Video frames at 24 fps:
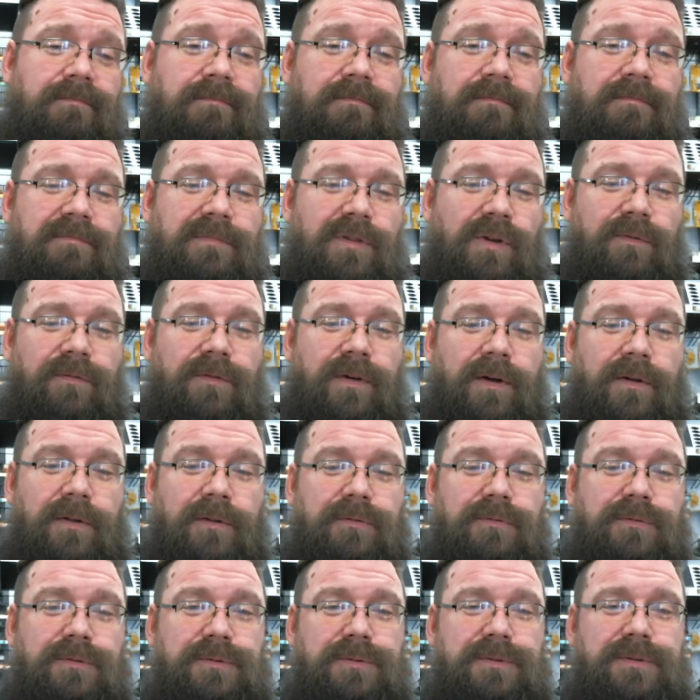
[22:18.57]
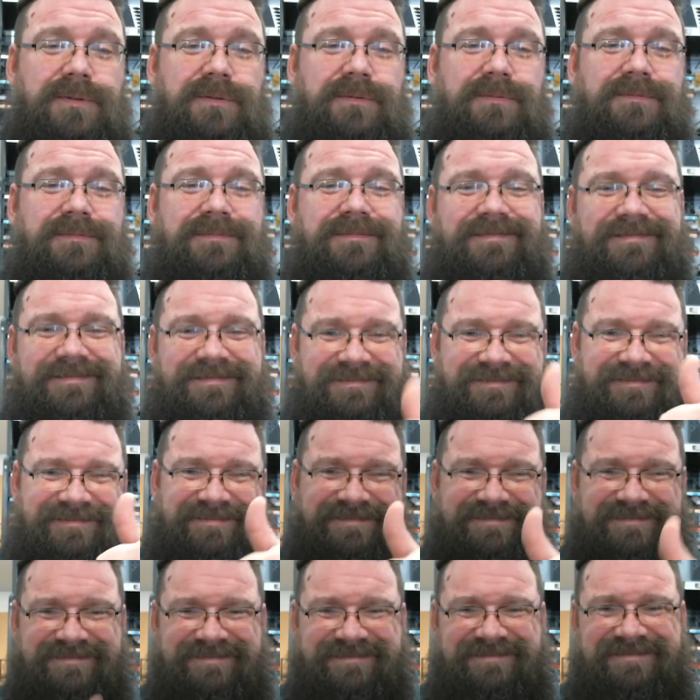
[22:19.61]
Don't follow the rules.
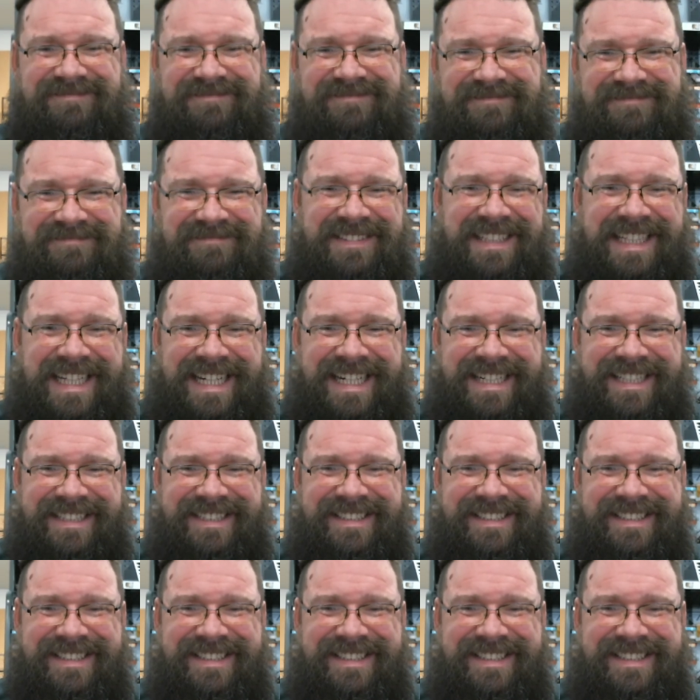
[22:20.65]
Later.